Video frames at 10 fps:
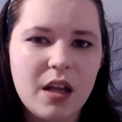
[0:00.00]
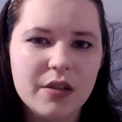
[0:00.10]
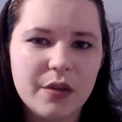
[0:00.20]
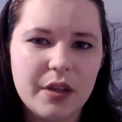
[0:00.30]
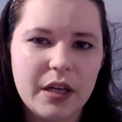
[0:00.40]

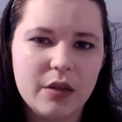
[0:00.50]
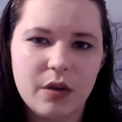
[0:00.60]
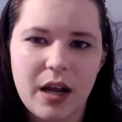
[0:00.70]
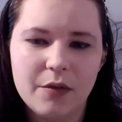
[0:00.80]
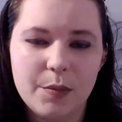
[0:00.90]
so that I
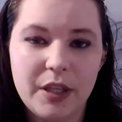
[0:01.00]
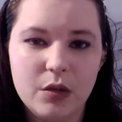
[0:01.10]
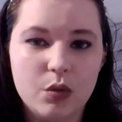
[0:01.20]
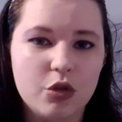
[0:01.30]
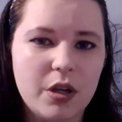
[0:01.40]
don't have to make
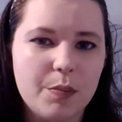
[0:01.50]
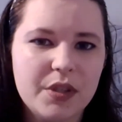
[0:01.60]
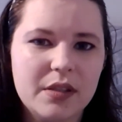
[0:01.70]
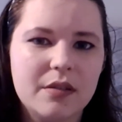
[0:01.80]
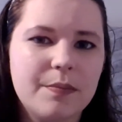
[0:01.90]
2
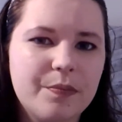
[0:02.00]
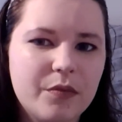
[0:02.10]
trips.